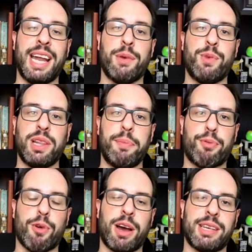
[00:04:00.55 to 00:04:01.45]
And it really
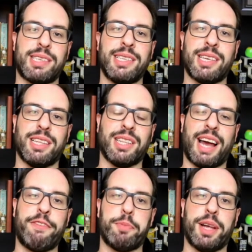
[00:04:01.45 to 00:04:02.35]
brought us into the
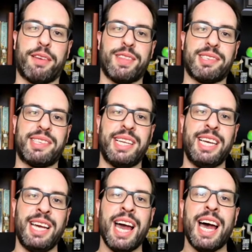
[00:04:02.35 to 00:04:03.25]
lifeblood of the
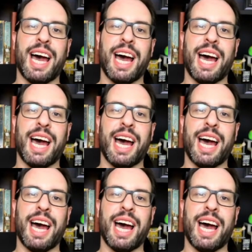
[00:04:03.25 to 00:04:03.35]
city